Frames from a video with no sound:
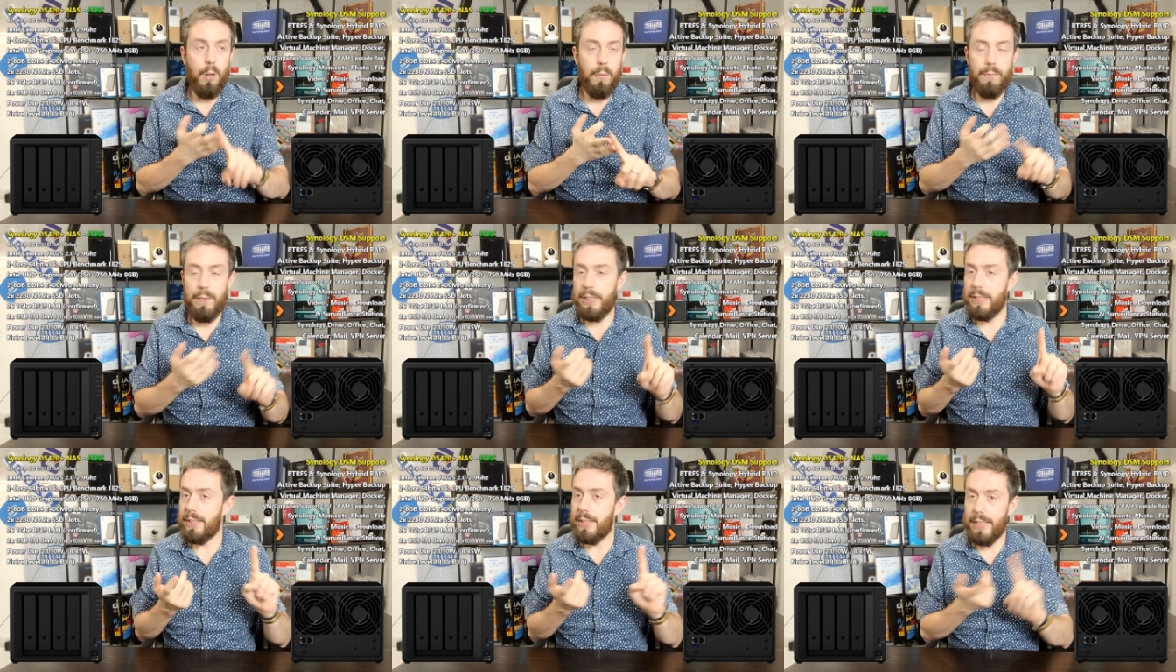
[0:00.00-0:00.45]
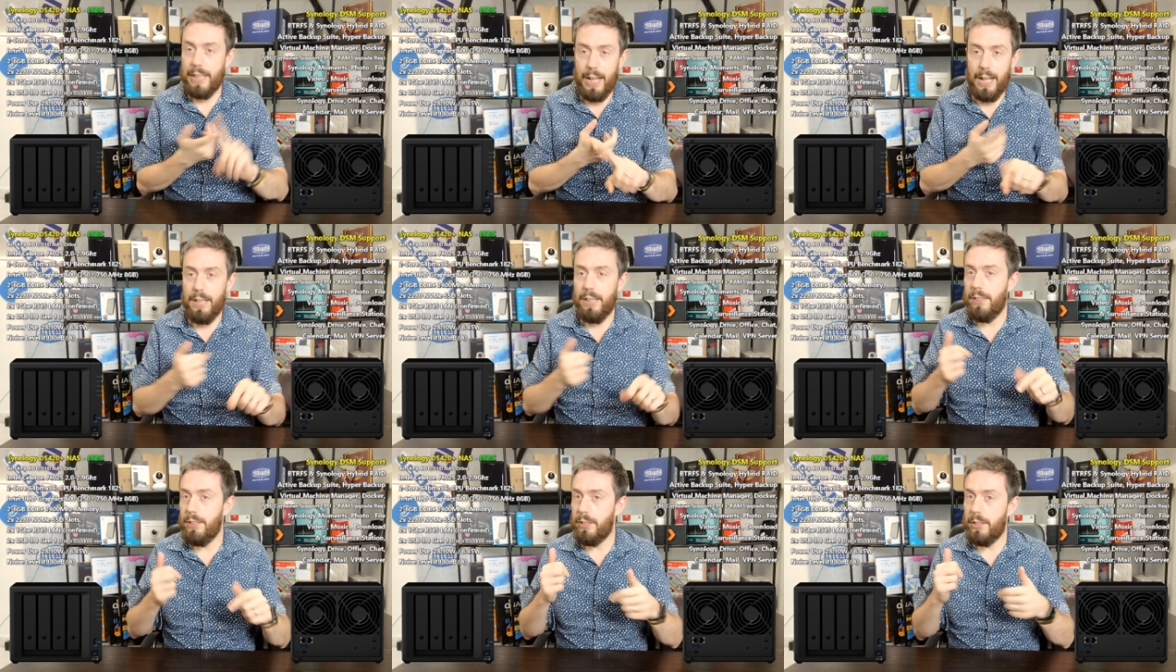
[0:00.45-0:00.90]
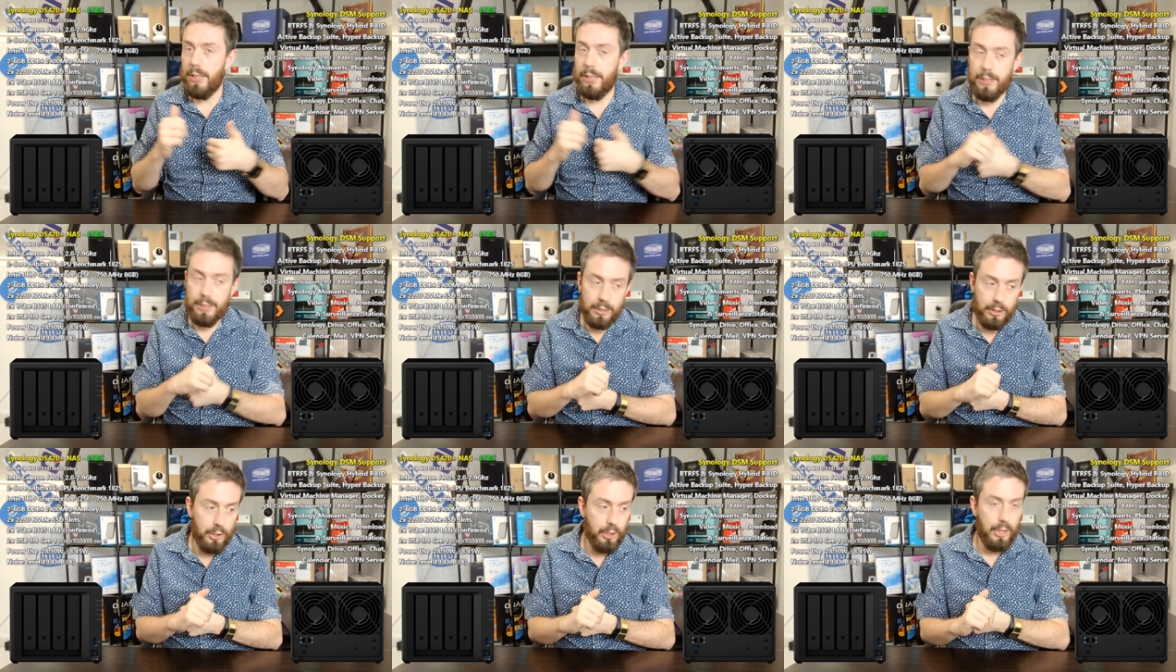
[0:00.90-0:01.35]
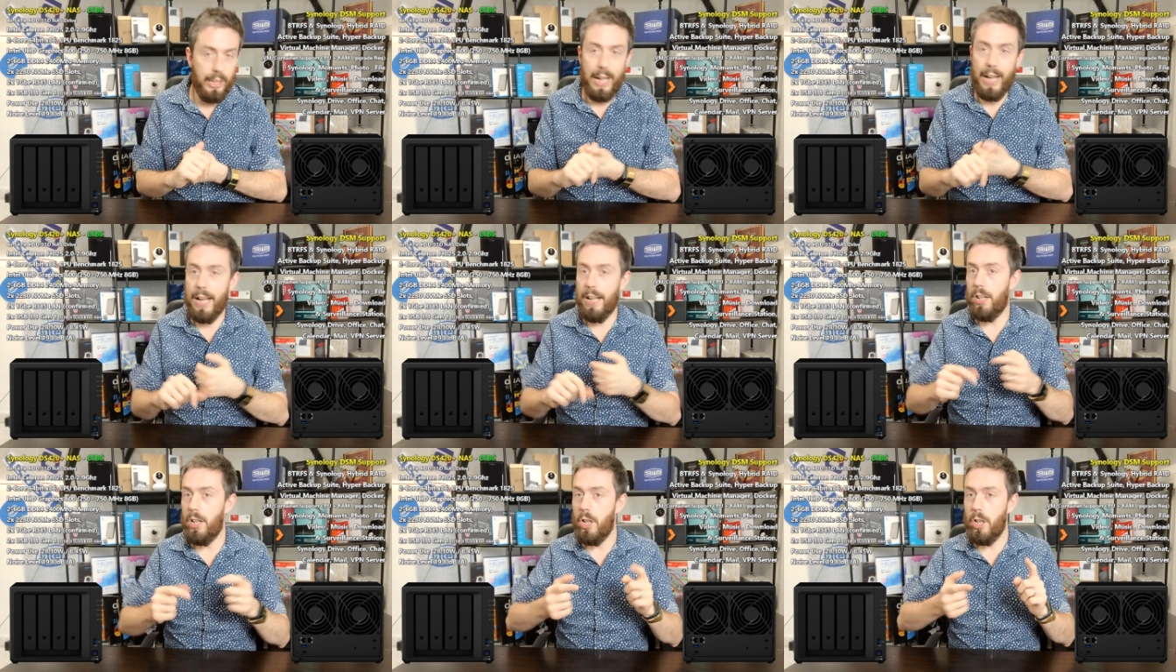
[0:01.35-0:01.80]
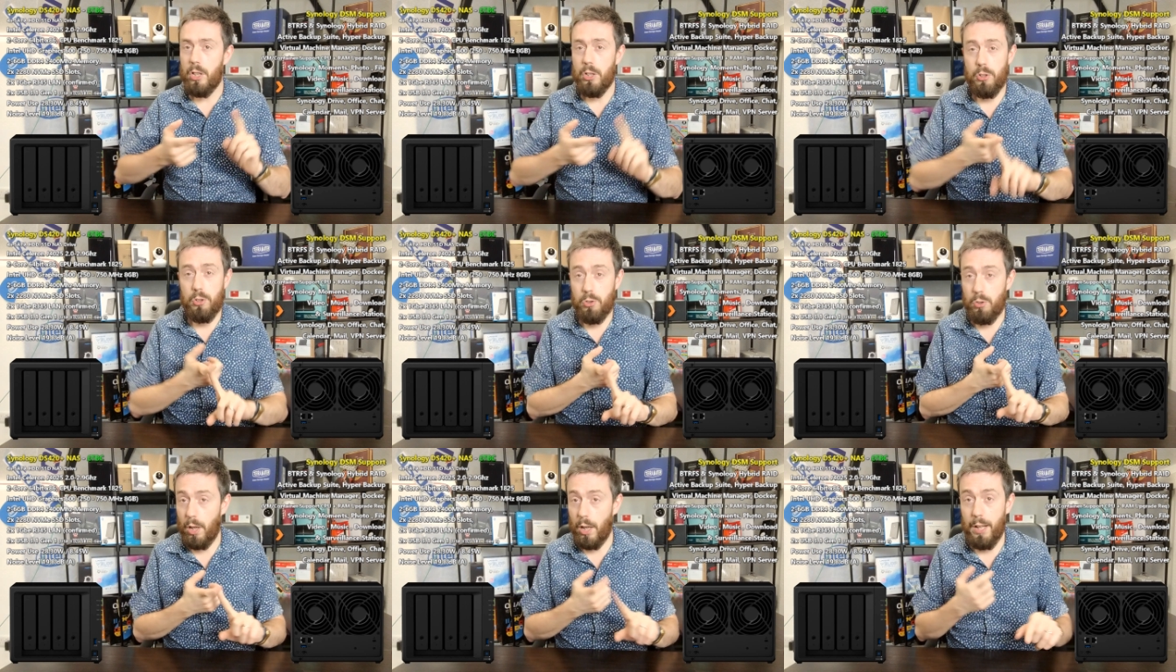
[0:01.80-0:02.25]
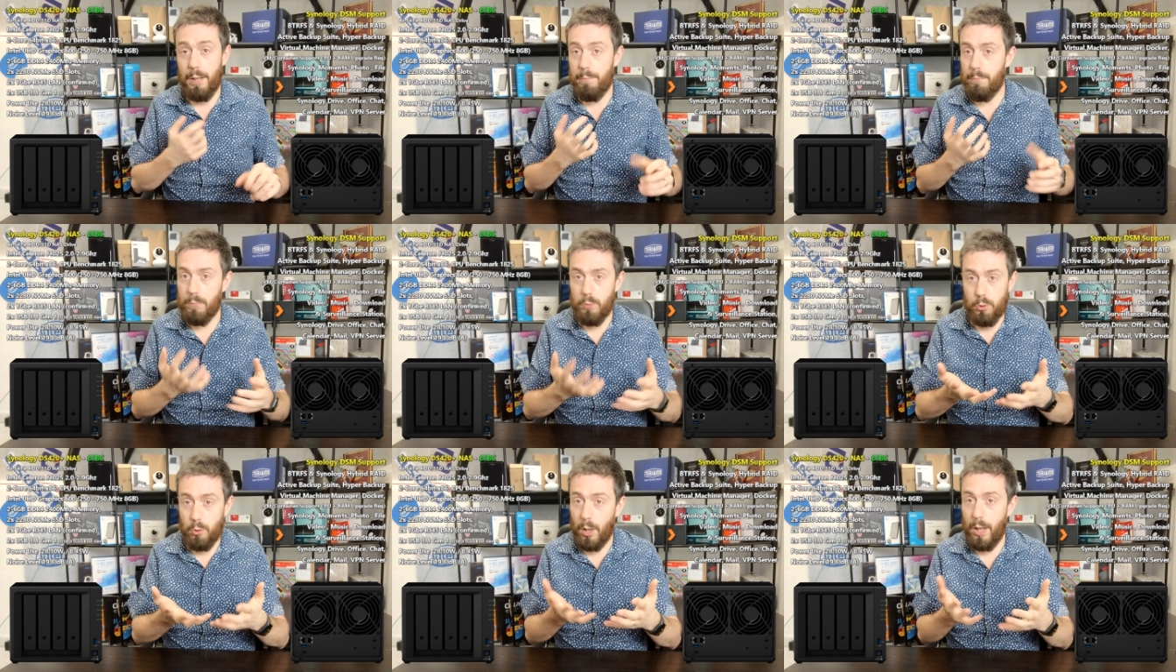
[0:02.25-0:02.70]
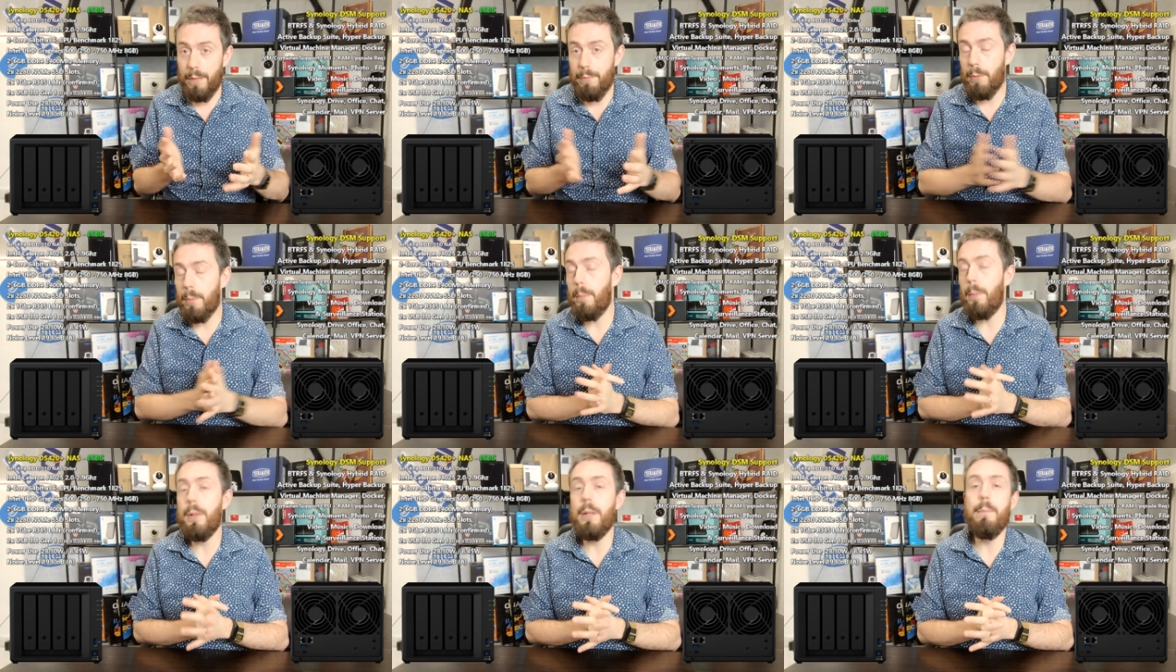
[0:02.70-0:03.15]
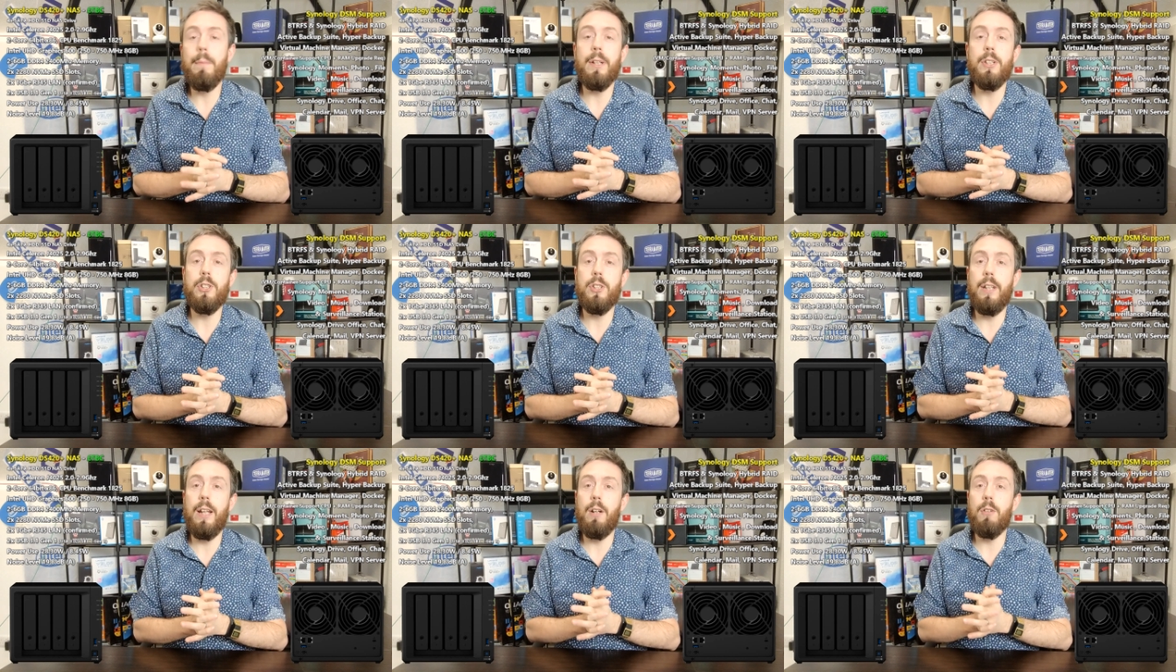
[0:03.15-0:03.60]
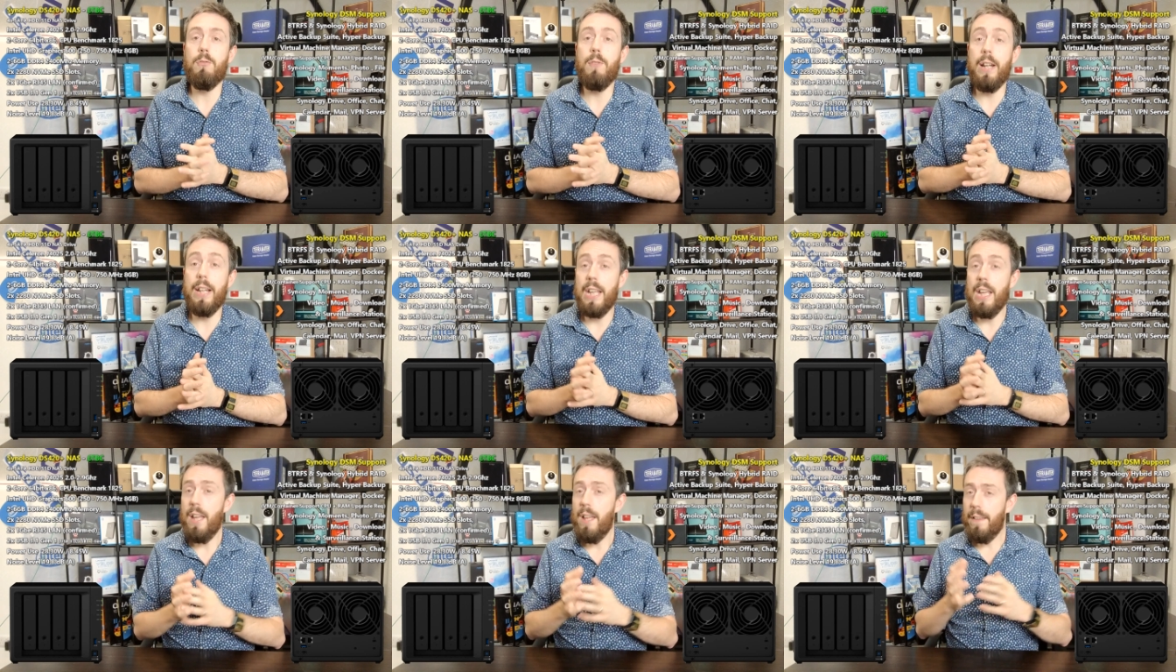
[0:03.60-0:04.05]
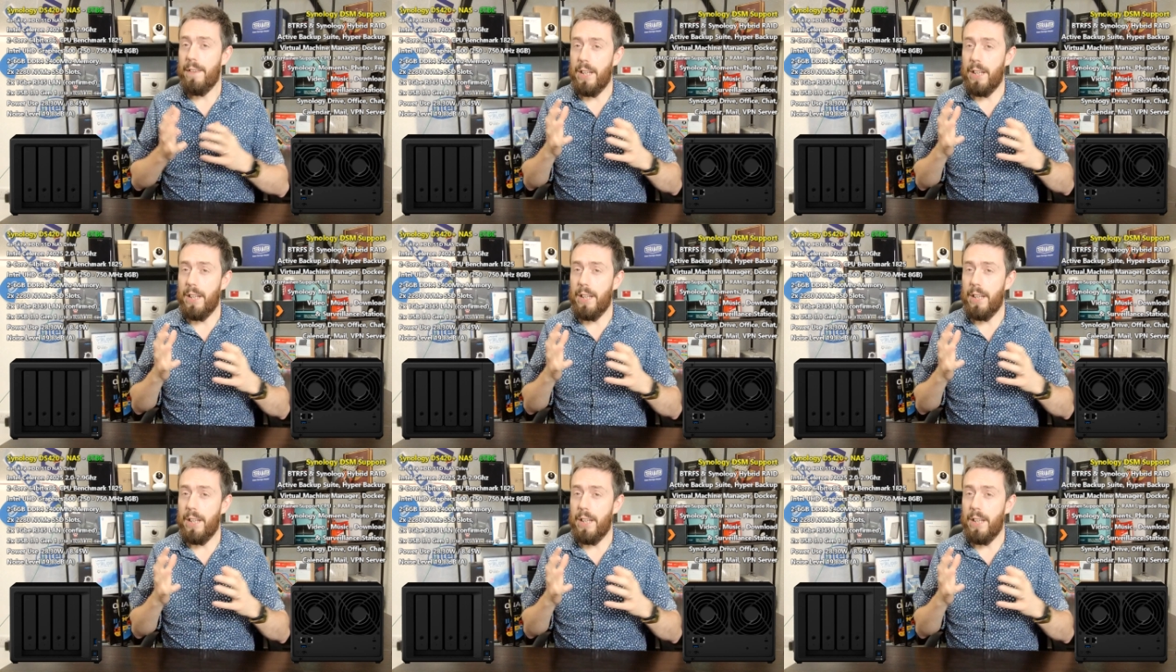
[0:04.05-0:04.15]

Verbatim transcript: Office, Calendar, Chat, Um, Drive. I've already mentioned that already.